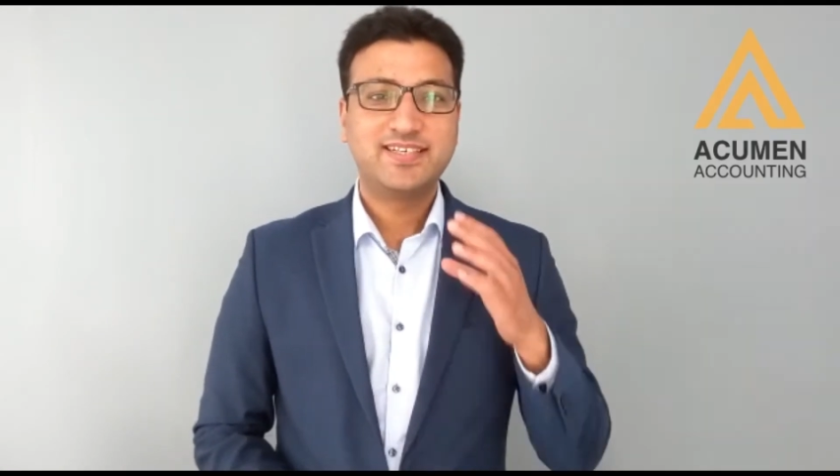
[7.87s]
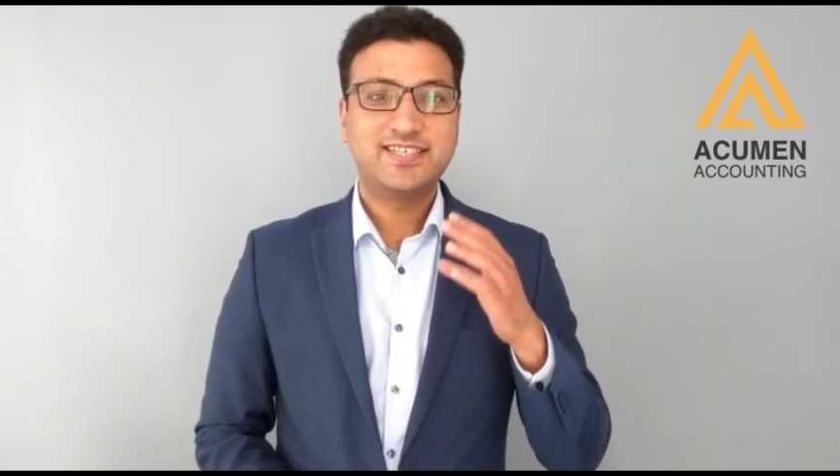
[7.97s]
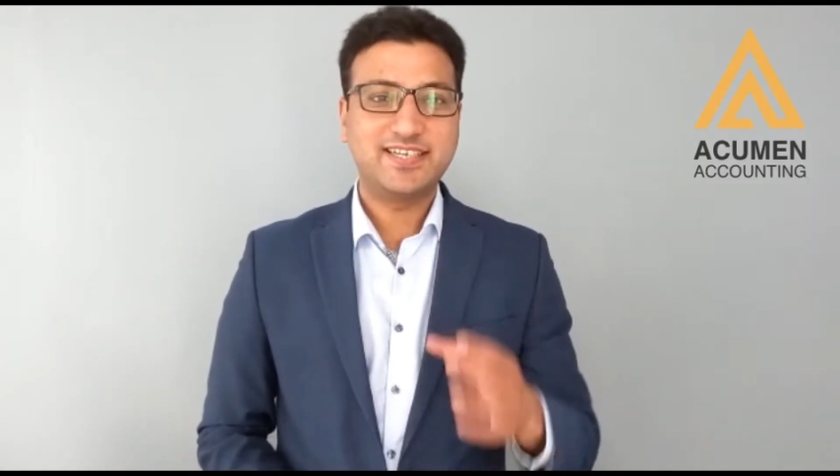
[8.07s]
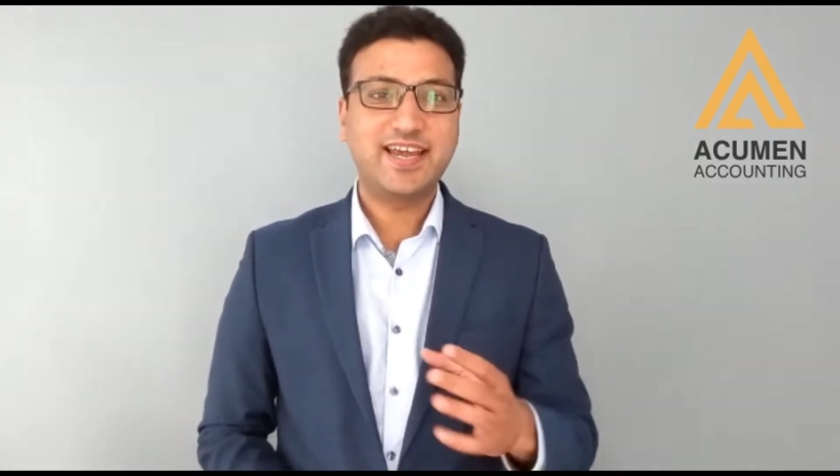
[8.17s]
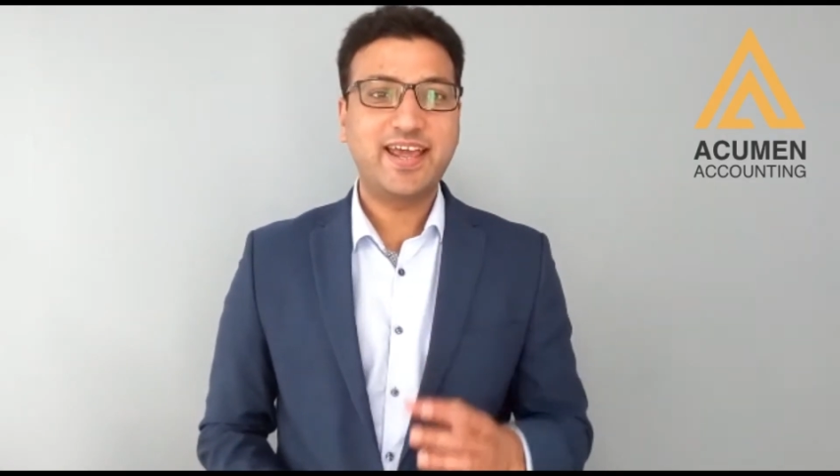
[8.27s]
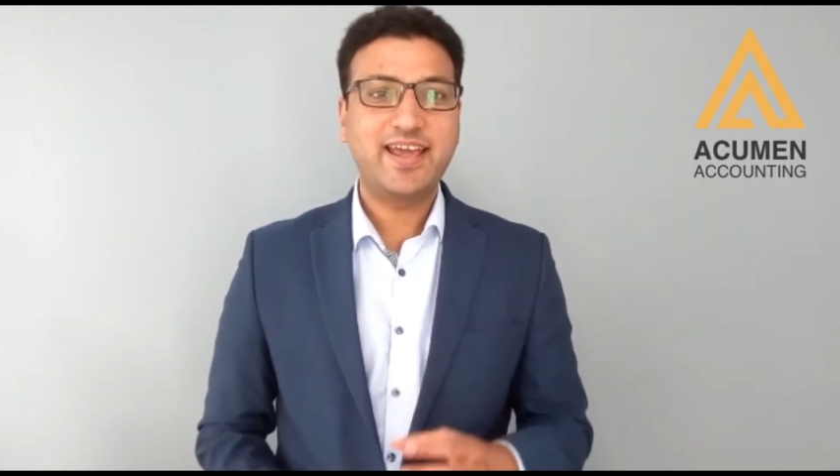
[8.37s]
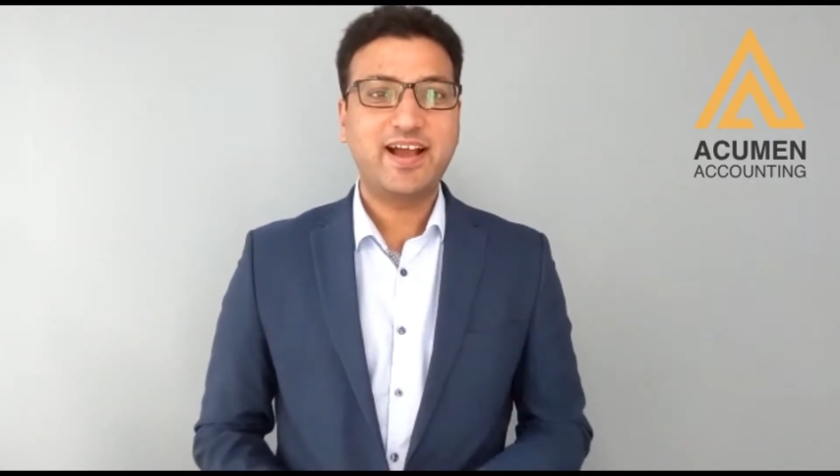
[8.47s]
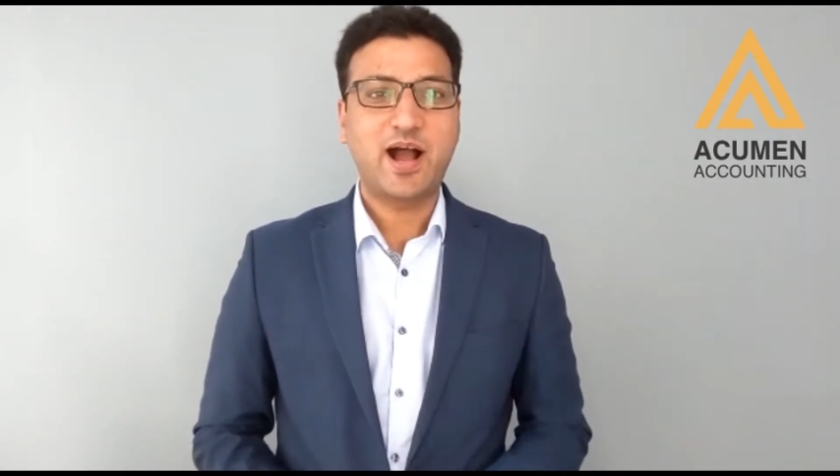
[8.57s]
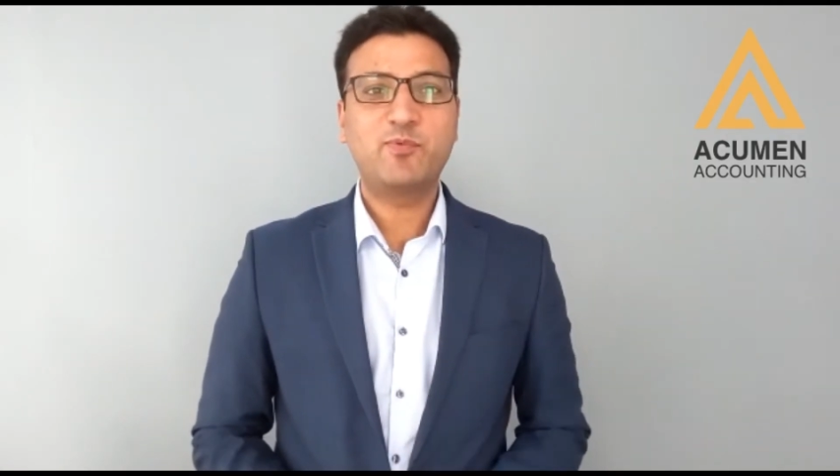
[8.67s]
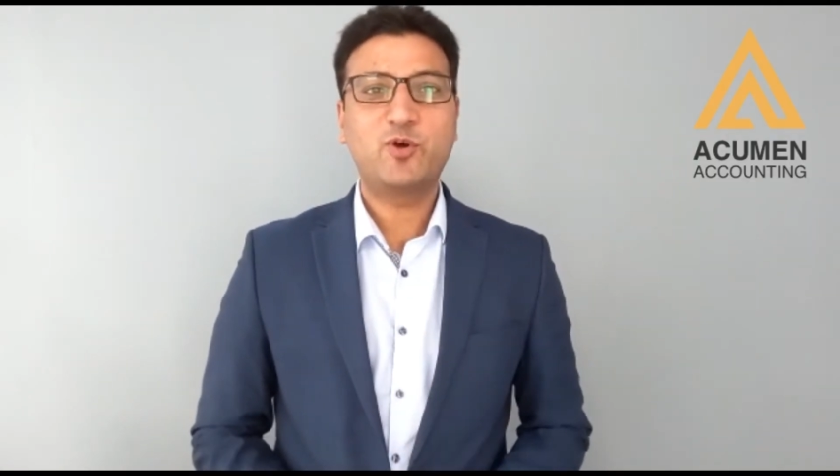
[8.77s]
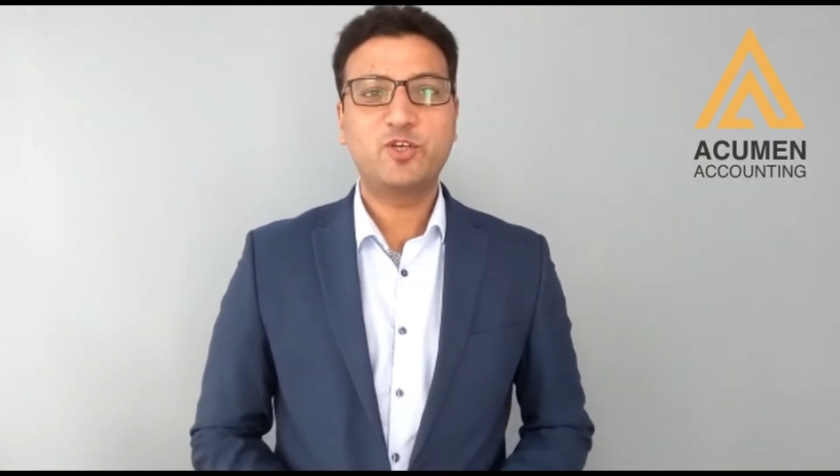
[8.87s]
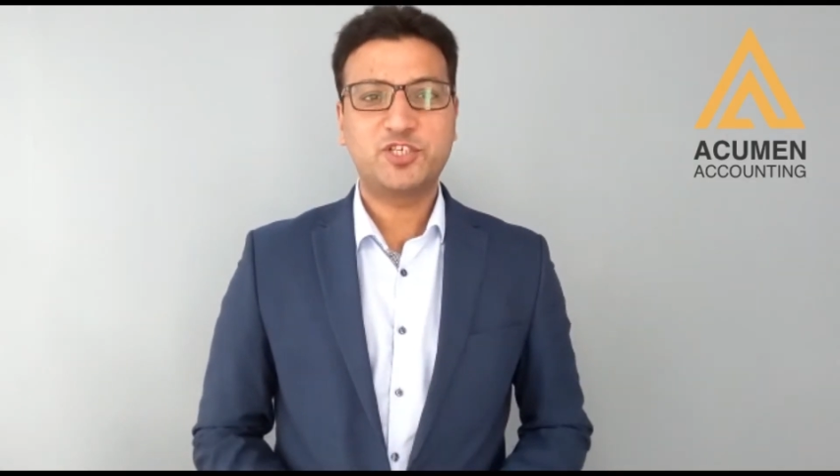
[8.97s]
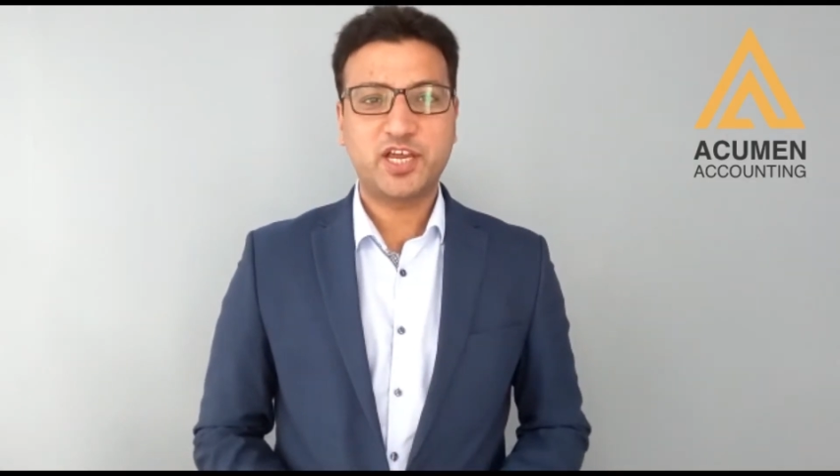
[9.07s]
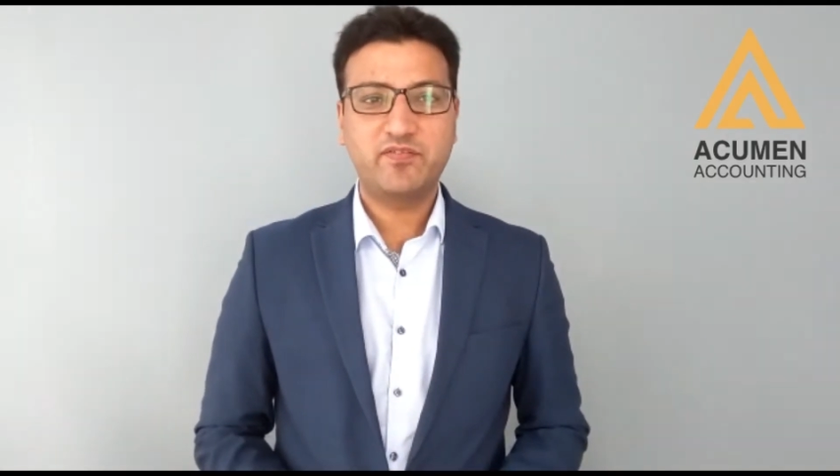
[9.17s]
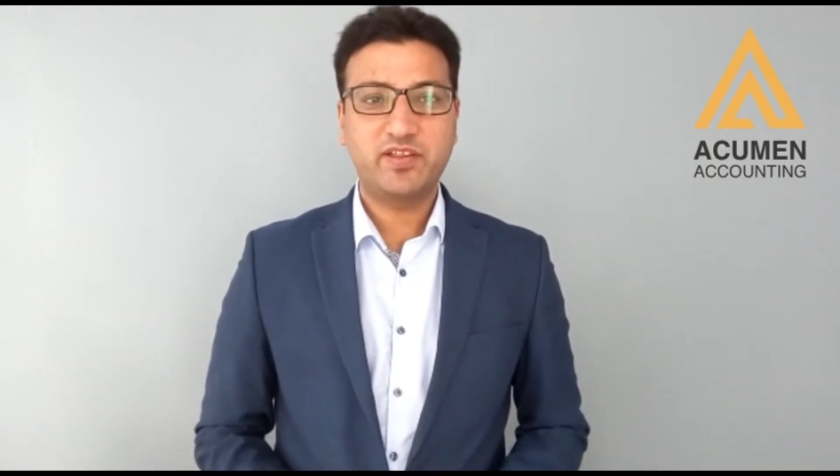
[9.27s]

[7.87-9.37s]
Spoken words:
Today I'm going to share